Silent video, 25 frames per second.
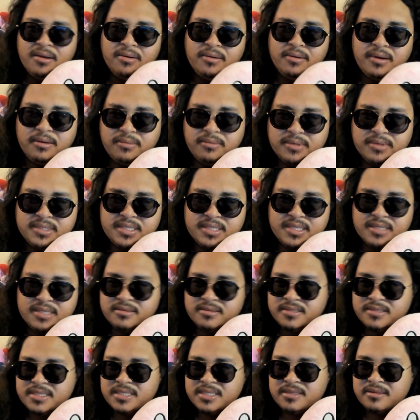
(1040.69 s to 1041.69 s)
but was it
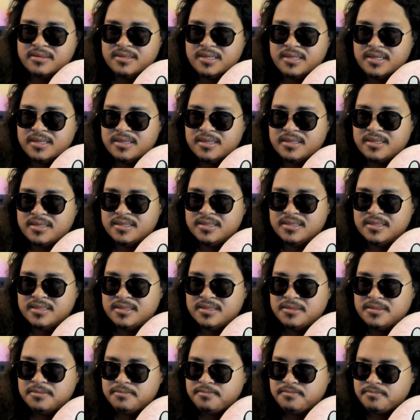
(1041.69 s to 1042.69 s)
interesting or not?
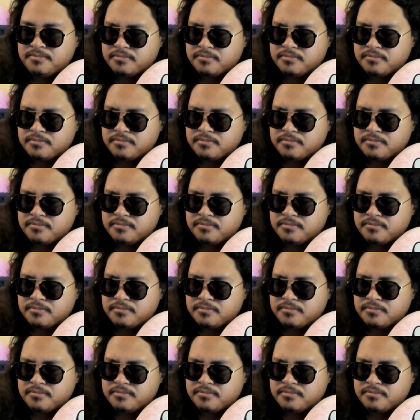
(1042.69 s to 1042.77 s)
Because